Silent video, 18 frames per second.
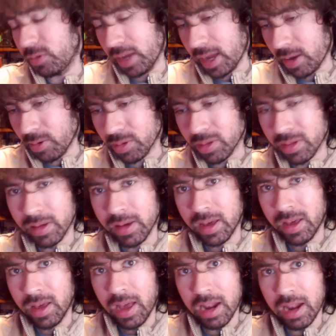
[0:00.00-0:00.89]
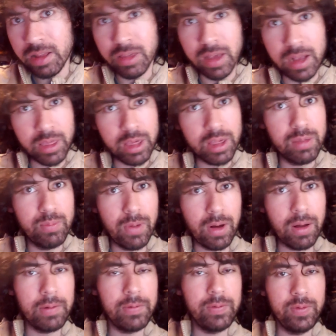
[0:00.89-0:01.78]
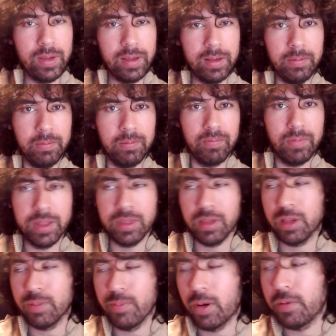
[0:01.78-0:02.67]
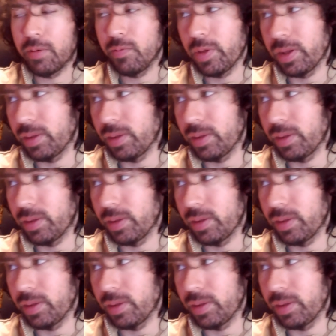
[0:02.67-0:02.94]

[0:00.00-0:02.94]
old house. And it's, it's a small thing, it's a small